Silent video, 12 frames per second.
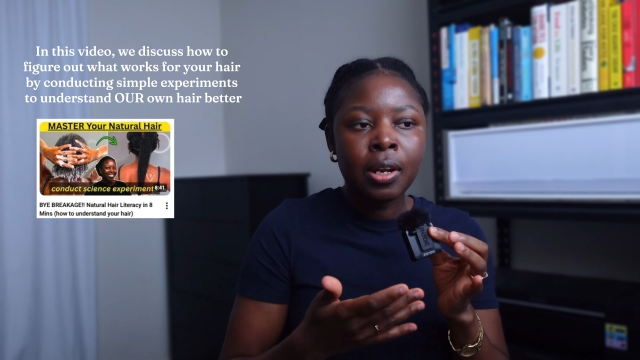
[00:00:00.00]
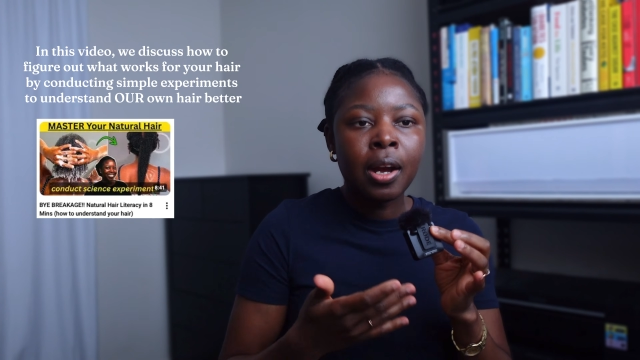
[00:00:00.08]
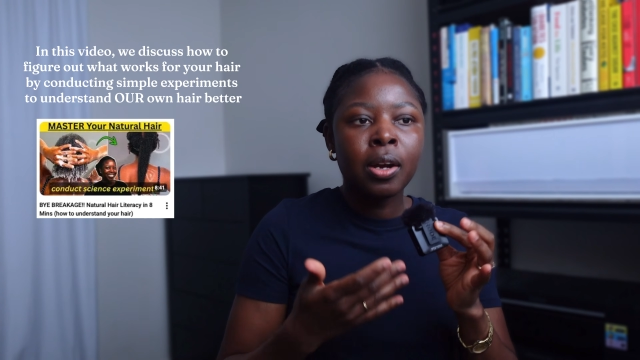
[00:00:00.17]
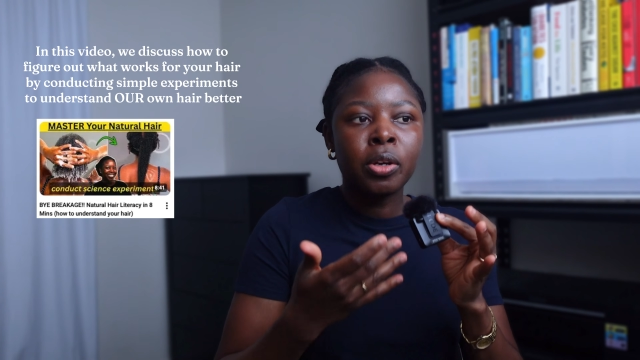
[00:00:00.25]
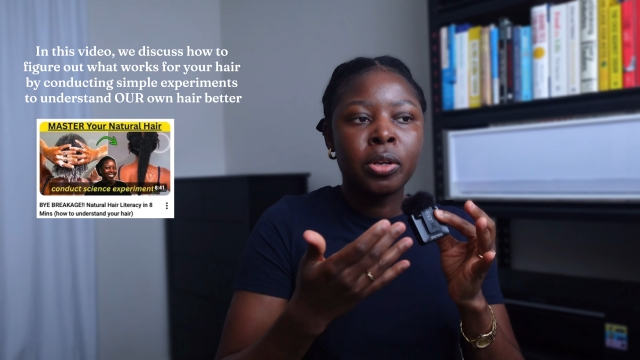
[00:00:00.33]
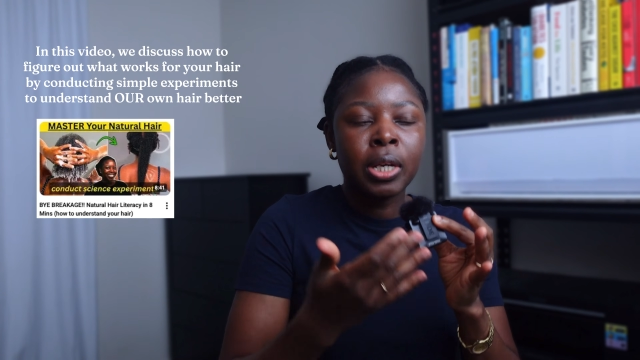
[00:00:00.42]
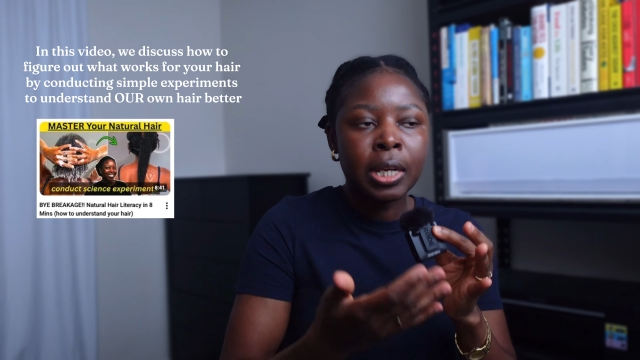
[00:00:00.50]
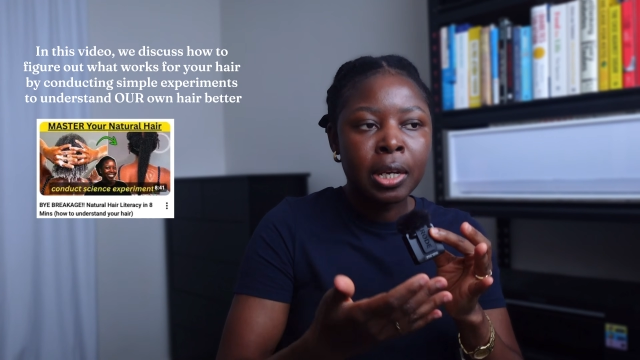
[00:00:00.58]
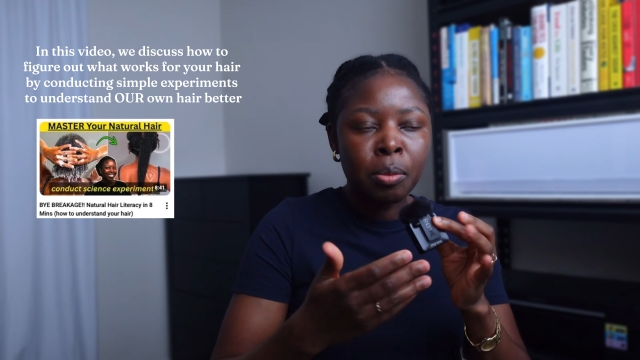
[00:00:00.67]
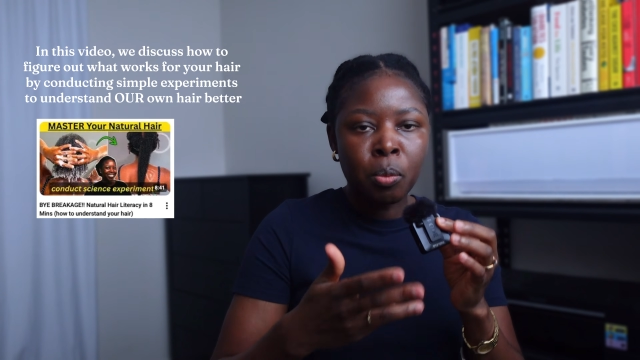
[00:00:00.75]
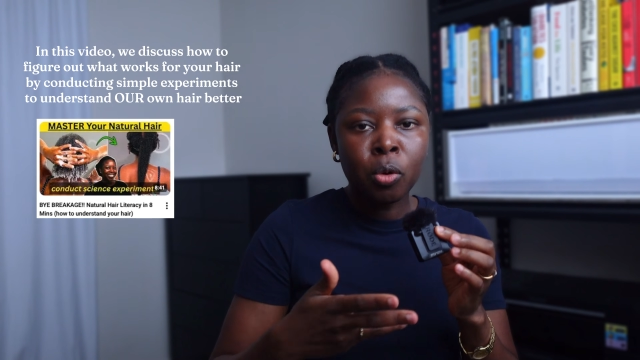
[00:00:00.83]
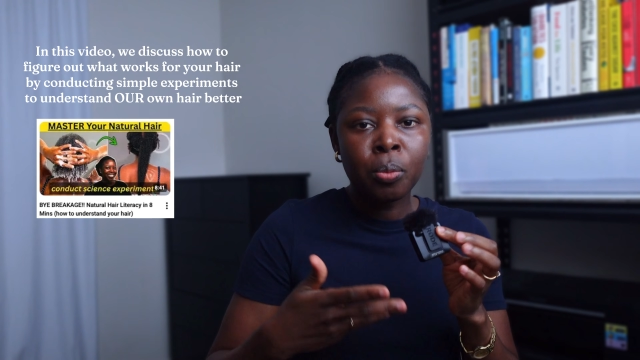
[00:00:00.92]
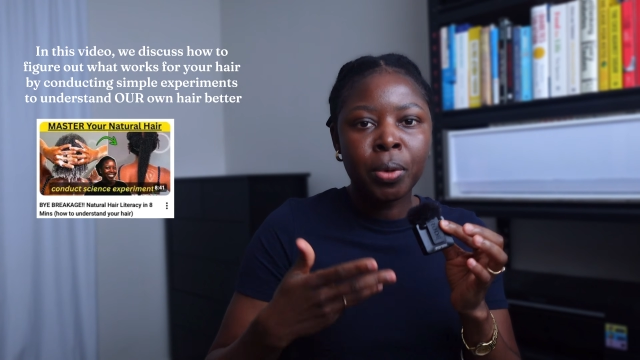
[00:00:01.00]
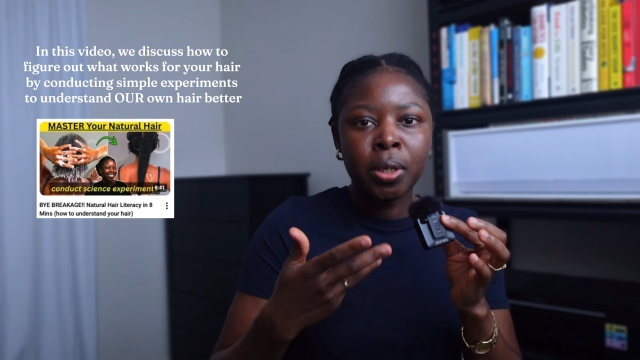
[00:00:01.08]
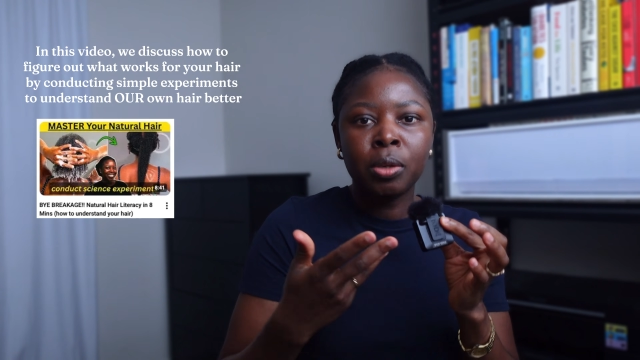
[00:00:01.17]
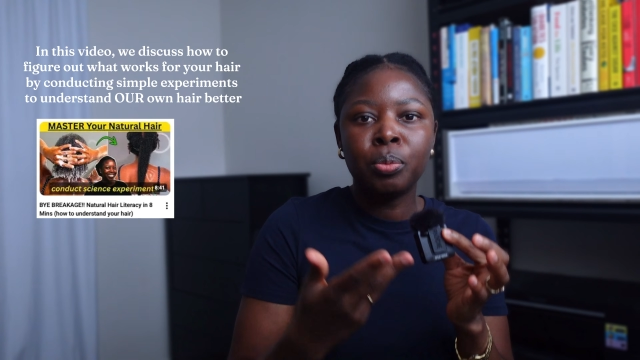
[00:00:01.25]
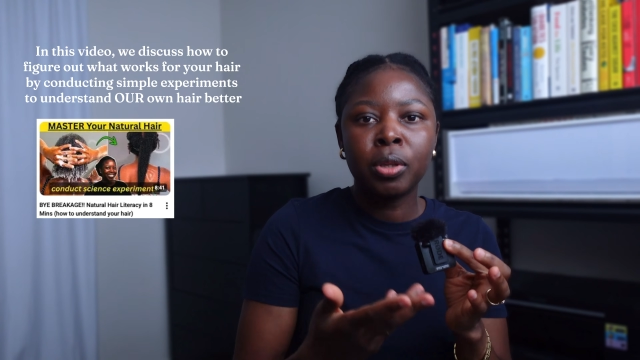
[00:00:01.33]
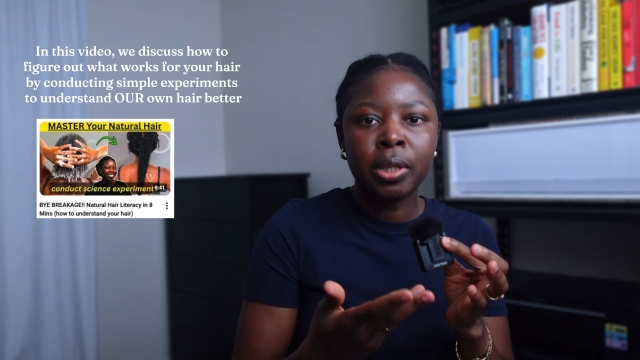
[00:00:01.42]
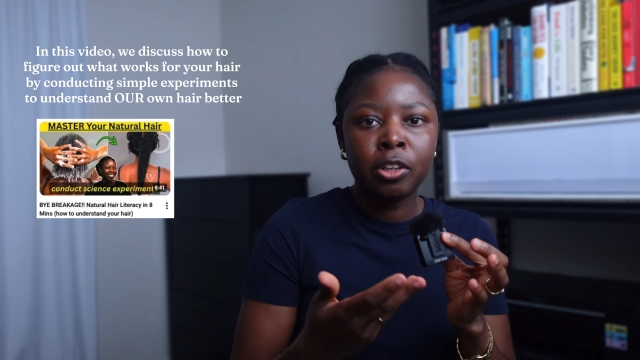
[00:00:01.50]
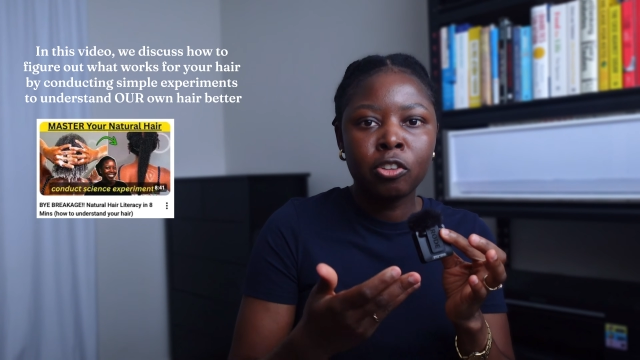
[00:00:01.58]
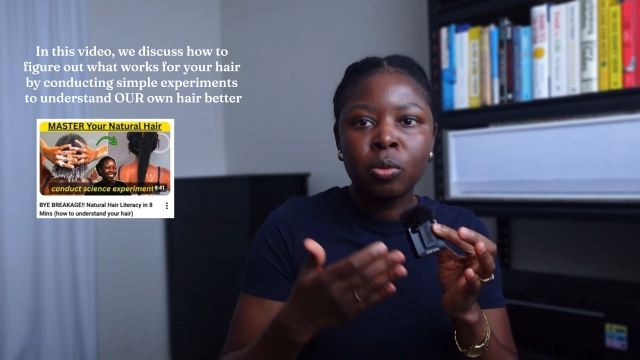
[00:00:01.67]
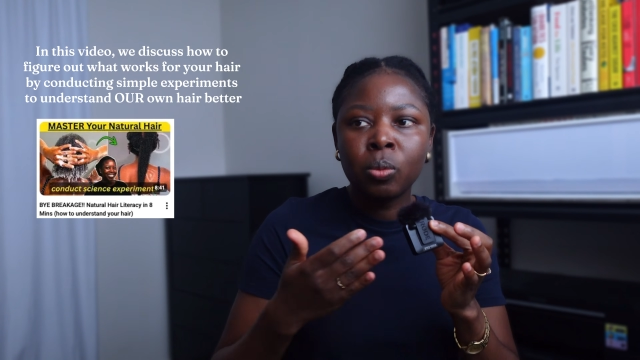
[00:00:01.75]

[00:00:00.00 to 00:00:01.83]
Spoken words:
higher heat, more manipulation.